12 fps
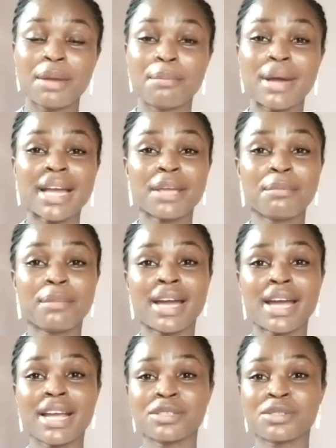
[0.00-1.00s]
Back in my
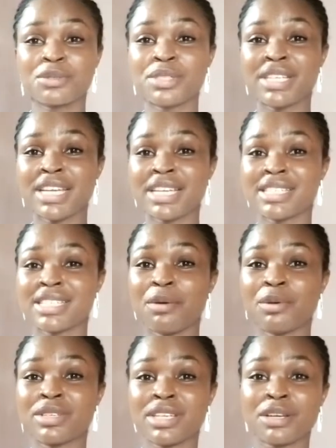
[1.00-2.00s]
high school days, I
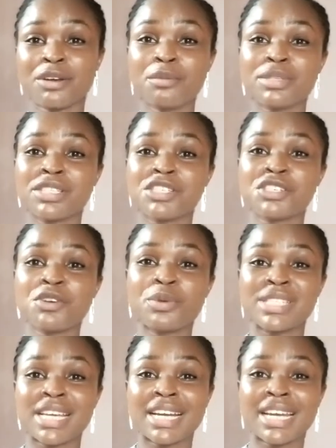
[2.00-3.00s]
was in competition
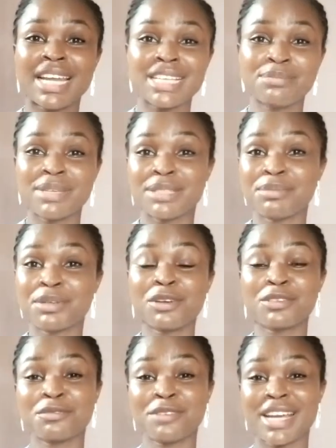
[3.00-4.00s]
with a classmate
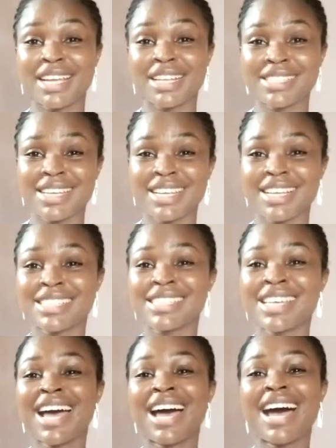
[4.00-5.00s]
because of her intellect.
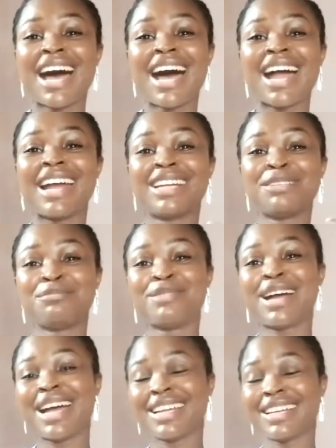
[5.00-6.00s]
I
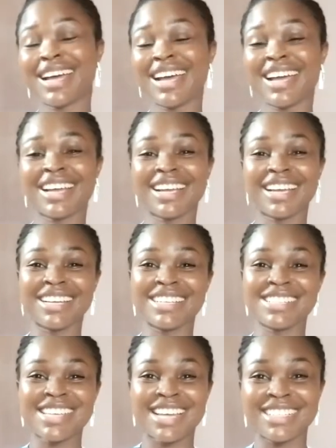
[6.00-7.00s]
admired her
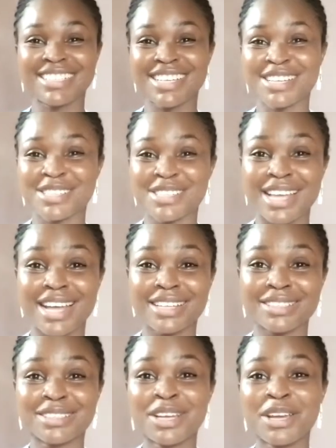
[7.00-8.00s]
intelligence and
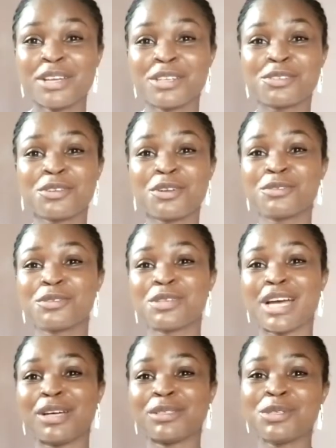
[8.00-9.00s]
strove to
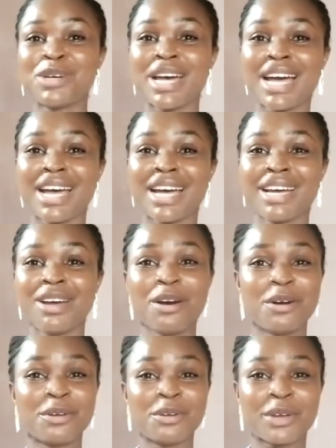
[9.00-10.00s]
outdo her
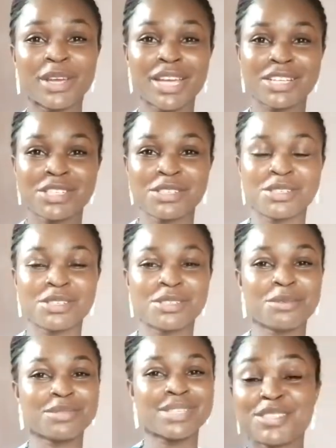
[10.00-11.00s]
on occasion.
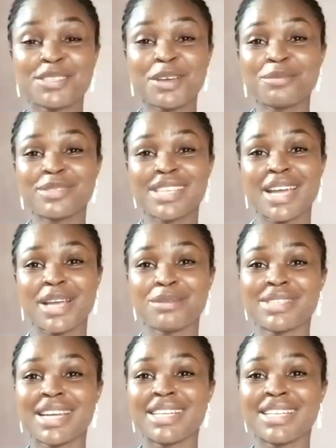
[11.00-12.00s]

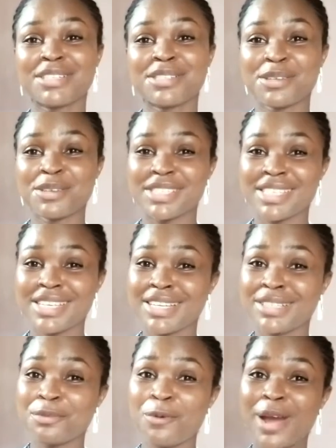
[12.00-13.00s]
Sometimes I did
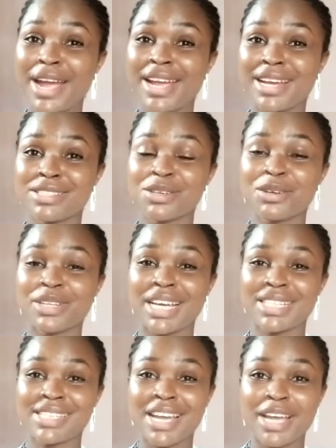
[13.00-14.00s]
succeed, while at other
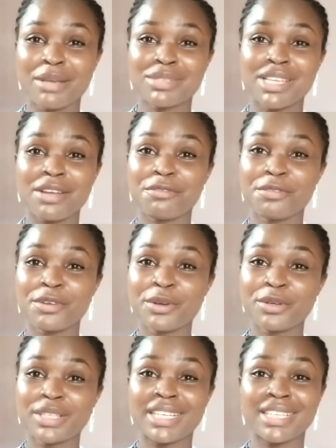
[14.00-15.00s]
times I
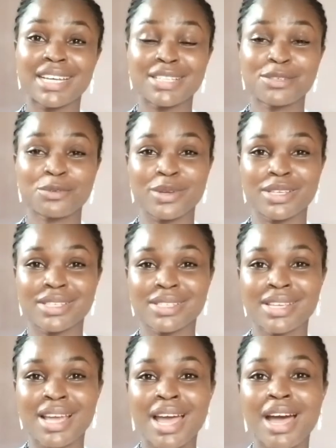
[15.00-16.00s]
failed in that quest.
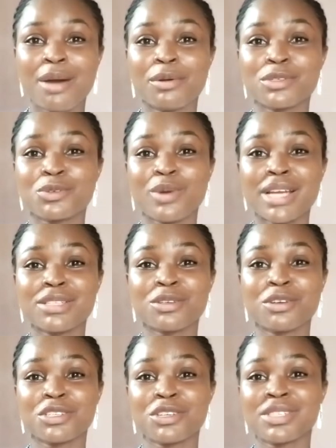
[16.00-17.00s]
I was quite
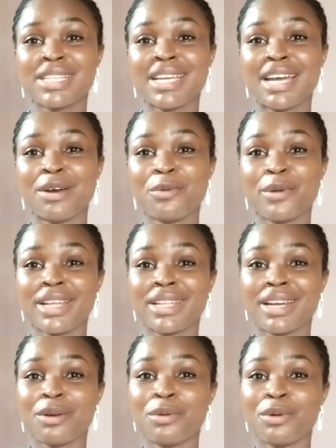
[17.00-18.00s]
consciously aware that
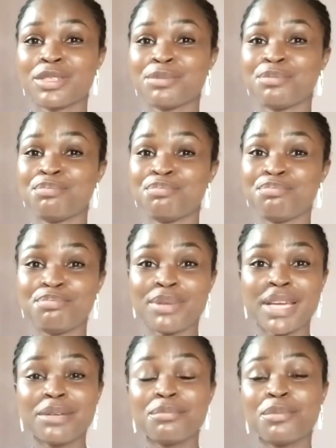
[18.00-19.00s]
I was
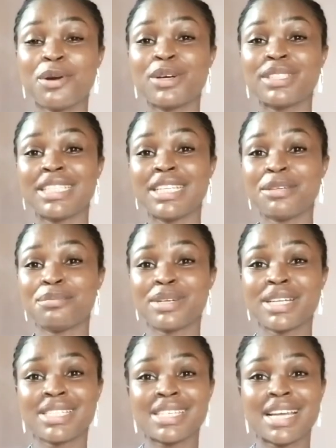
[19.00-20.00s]
being more
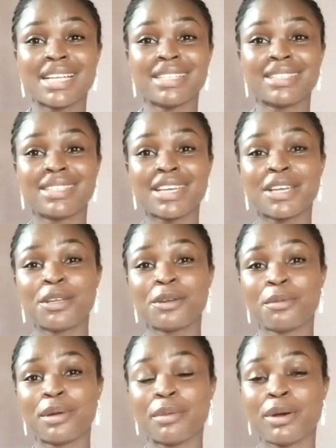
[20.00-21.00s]
deliberate and taking
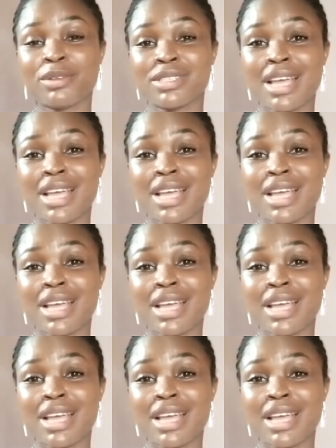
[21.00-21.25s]
up about